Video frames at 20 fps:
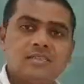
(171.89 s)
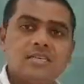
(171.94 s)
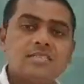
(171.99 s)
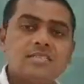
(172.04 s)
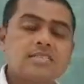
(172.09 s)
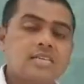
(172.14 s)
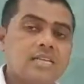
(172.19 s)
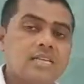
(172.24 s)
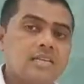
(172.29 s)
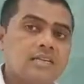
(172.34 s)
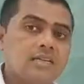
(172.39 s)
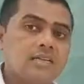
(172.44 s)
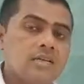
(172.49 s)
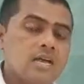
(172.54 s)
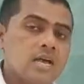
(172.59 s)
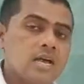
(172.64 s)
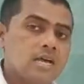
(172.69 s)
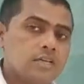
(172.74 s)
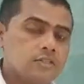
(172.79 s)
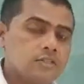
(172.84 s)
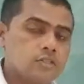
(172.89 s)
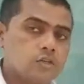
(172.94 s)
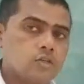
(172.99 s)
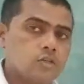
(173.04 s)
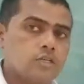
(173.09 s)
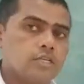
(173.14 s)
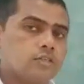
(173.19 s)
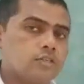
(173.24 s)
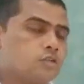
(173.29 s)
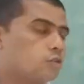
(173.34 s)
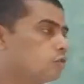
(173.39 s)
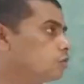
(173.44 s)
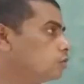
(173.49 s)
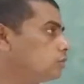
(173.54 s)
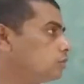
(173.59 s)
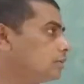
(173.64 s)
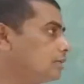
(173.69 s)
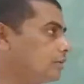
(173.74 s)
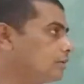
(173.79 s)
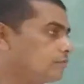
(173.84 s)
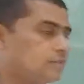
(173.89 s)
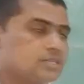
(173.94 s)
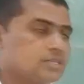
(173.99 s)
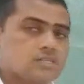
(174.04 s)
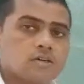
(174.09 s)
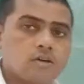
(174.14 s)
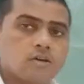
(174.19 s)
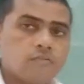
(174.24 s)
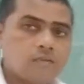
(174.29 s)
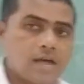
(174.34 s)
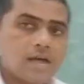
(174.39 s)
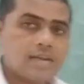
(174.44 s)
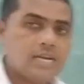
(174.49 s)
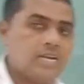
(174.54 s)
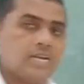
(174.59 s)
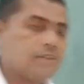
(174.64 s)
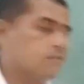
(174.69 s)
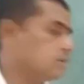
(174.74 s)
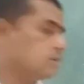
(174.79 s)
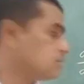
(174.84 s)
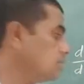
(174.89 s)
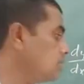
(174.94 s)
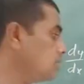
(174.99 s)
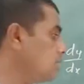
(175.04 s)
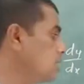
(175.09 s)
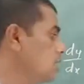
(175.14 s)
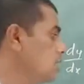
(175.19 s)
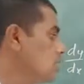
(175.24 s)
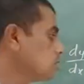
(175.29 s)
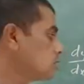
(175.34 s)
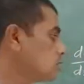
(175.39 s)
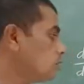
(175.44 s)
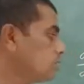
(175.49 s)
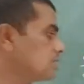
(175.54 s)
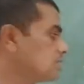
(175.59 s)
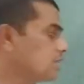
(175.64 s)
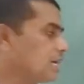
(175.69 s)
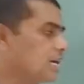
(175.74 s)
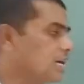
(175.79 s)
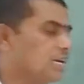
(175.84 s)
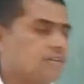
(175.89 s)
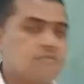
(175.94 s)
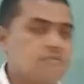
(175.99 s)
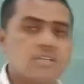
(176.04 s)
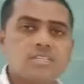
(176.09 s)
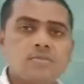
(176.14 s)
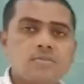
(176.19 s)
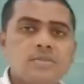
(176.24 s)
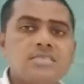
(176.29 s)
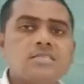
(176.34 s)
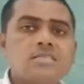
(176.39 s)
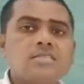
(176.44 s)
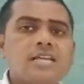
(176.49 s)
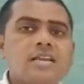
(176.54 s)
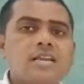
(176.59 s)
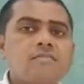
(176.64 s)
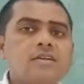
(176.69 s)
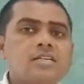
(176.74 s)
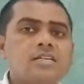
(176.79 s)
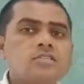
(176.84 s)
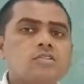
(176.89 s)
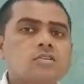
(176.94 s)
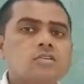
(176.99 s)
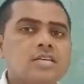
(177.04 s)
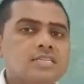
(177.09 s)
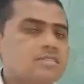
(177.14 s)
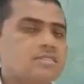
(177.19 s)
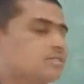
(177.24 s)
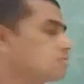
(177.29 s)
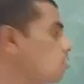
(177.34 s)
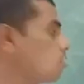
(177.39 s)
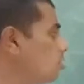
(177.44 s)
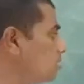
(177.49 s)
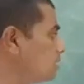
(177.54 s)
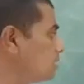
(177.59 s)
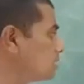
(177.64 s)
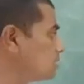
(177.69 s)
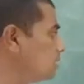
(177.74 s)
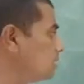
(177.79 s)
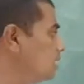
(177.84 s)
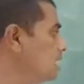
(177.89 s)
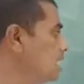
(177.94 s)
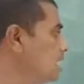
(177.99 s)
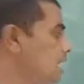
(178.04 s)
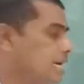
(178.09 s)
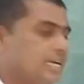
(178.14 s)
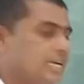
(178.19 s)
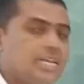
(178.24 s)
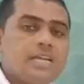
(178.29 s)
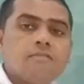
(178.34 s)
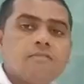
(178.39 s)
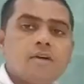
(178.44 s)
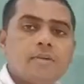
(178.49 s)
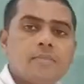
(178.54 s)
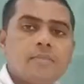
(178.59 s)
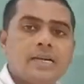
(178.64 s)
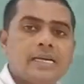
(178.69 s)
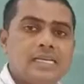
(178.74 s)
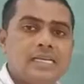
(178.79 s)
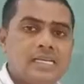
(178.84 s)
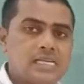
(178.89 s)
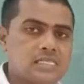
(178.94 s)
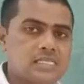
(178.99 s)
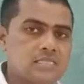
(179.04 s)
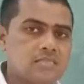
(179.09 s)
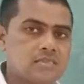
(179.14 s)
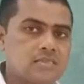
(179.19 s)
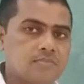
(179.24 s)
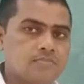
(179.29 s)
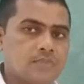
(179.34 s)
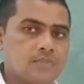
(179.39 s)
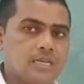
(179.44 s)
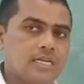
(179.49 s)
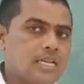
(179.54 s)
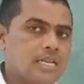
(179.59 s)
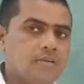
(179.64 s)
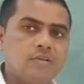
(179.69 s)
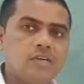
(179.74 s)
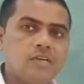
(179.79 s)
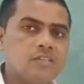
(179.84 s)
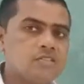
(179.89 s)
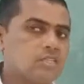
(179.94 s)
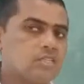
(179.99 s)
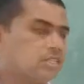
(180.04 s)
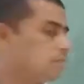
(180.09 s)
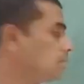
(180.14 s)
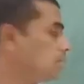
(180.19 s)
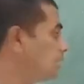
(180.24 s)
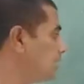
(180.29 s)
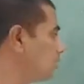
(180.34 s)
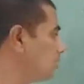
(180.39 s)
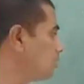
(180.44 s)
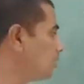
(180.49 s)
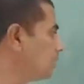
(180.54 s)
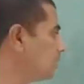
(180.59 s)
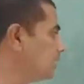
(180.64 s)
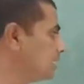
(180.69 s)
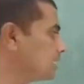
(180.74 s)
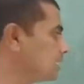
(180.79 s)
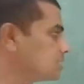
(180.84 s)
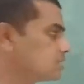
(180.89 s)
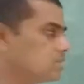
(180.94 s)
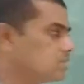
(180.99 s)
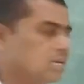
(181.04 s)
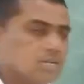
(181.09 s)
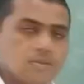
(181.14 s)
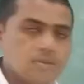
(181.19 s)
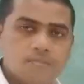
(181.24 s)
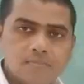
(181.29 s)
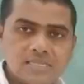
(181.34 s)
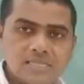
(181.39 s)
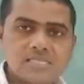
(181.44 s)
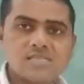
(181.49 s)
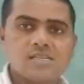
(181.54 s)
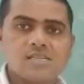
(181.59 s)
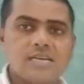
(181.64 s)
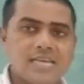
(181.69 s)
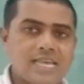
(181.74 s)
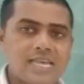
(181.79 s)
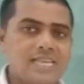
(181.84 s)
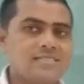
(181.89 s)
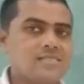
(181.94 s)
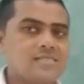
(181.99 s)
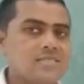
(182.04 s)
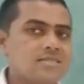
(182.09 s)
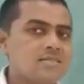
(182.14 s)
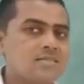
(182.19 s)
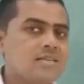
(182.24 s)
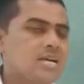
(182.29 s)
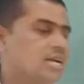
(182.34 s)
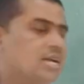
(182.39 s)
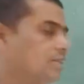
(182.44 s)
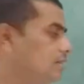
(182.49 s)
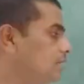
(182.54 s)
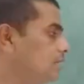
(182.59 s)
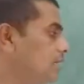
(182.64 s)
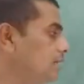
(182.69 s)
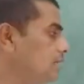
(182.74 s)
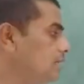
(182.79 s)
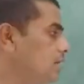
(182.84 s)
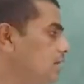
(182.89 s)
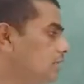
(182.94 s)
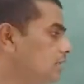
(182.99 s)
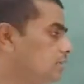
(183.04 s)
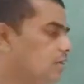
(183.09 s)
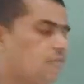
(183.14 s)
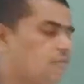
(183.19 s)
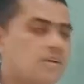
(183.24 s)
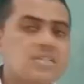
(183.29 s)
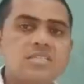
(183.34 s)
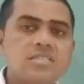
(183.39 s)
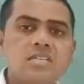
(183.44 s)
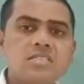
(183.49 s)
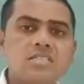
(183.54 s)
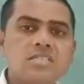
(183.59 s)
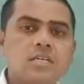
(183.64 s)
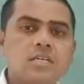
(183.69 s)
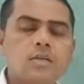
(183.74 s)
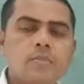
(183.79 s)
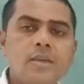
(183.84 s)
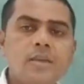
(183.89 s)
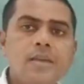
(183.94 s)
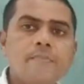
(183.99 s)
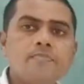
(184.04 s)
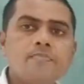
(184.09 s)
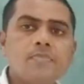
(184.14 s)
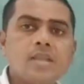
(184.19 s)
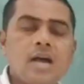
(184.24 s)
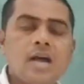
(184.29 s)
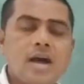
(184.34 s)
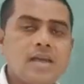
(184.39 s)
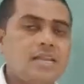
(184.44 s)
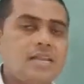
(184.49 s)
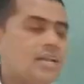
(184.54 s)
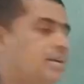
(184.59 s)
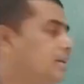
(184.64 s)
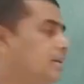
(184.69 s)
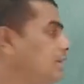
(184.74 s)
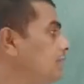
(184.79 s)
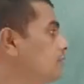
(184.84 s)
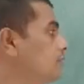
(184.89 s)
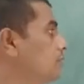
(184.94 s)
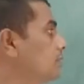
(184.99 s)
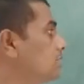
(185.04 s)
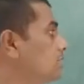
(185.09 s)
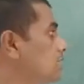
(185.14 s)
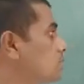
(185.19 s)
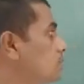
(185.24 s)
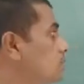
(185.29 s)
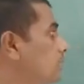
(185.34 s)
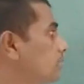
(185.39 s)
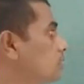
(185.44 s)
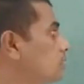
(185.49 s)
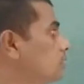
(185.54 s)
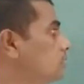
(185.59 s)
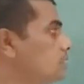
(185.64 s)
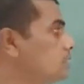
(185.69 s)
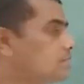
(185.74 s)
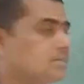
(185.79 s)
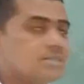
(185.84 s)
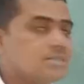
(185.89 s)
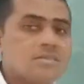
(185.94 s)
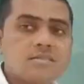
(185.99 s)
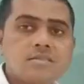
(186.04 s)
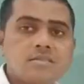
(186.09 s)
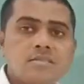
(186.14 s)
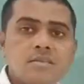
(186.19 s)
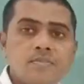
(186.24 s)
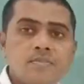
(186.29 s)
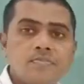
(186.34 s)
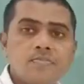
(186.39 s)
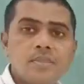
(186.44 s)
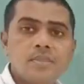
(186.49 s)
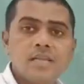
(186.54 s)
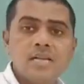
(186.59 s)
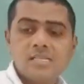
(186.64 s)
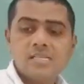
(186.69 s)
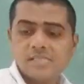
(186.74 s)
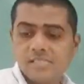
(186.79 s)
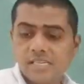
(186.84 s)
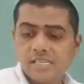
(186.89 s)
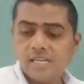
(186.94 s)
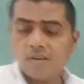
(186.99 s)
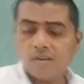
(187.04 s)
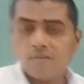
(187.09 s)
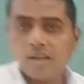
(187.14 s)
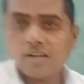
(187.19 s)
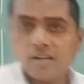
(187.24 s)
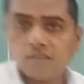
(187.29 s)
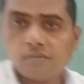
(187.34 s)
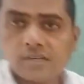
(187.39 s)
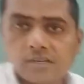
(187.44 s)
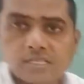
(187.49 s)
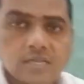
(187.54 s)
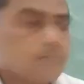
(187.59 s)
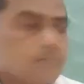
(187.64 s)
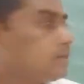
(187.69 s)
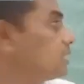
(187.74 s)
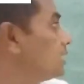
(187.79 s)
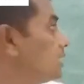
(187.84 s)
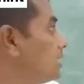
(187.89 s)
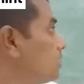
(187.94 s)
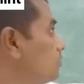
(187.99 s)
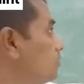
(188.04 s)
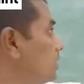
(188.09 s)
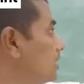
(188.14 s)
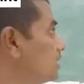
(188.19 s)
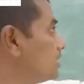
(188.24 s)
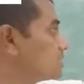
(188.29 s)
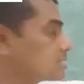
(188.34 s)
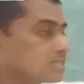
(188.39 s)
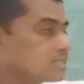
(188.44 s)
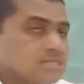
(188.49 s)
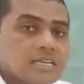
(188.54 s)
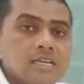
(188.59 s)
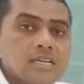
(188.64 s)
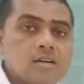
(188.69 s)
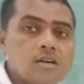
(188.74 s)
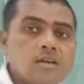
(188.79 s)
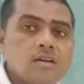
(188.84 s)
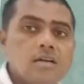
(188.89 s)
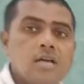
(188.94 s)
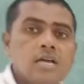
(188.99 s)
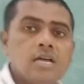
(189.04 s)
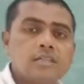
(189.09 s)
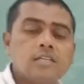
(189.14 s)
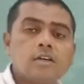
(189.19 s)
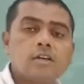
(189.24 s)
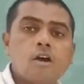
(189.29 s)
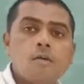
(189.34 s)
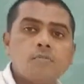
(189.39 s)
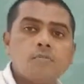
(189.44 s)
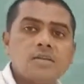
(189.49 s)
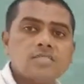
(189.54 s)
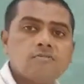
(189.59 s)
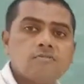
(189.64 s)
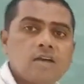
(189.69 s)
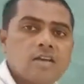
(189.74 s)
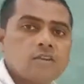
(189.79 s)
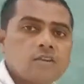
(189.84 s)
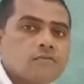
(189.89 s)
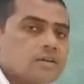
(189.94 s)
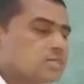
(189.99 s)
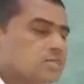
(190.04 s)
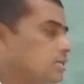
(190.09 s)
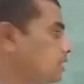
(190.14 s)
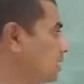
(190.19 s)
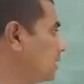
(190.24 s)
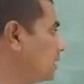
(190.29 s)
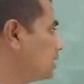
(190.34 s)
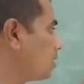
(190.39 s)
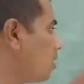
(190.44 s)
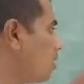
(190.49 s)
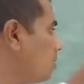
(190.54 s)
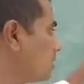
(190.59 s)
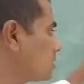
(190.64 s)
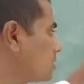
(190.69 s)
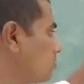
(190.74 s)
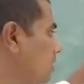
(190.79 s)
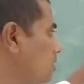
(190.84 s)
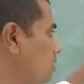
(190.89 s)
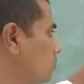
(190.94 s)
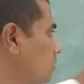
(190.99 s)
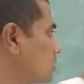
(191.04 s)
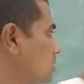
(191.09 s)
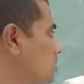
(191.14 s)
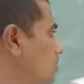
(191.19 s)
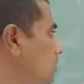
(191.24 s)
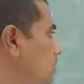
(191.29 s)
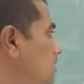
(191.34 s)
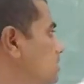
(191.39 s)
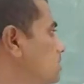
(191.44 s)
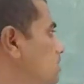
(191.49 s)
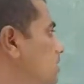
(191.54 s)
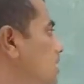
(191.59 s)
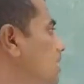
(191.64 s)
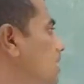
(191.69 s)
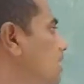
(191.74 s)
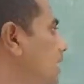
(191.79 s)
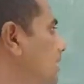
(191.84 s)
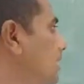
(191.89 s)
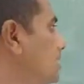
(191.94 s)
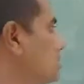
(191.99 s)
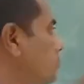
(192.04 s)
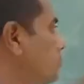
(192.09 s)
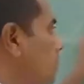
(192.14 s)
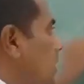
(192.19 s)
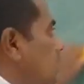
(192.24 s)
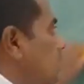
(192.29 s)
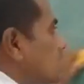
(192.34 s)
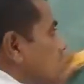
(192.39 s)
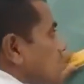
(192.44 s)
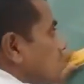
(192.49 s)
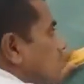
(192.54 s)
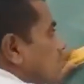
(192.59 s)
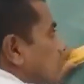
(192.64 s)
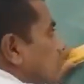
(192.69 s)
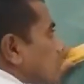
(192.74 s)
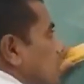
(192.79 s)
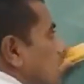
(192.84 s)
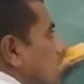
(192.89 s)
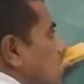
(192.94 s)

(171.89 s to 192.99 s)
Is it clear? You should know the definition of analytic function. So what is analytic function means? Derivative should exist, or else dy by dx. Derivative is nothing but dy by dx must exist. Then the function is to be analytic. With respect to this is single valued function, but here we are discussing the complex valued function, right? Complex valued function means like this we are discussing.